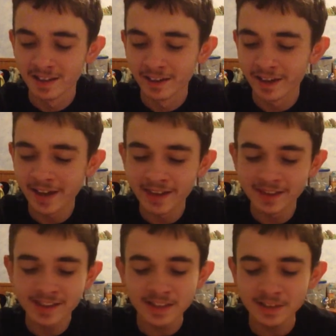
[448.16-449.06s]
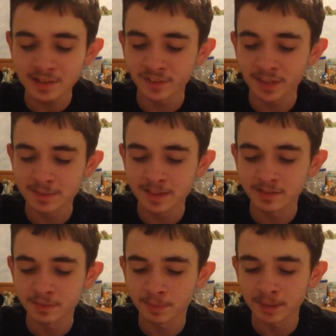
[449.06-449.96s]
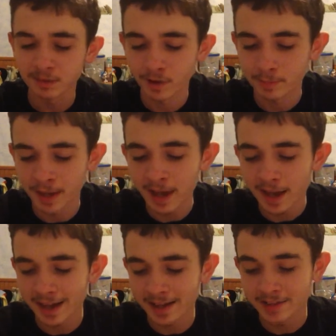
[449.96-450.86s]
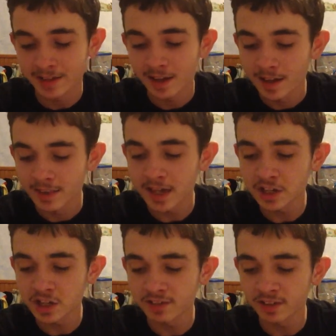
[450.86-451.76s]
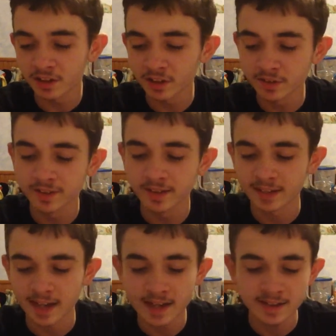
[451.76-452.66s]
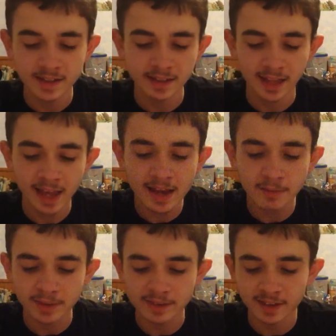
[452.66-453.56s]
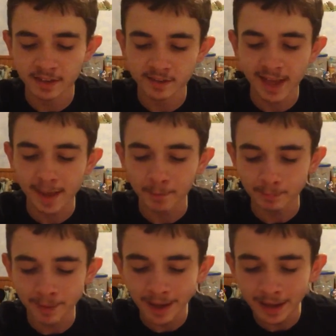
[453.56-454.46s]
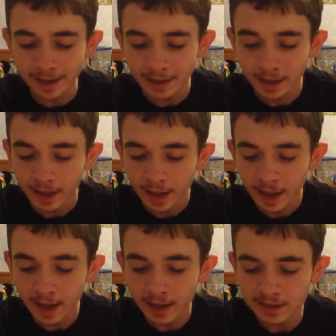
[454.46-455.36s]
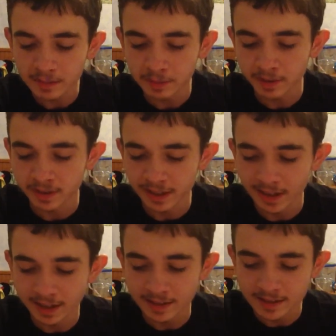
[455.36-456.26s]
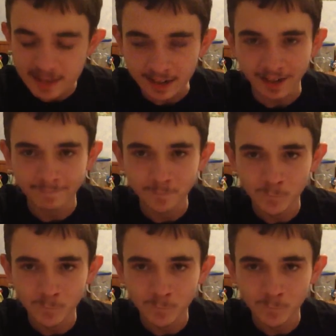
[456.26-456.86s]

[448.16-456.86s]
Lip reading: and the settlers defend themselves by throwing pies. Then Chief Thunderhoof is hit in the head with the settler's apple pie, and has a brilliant idea.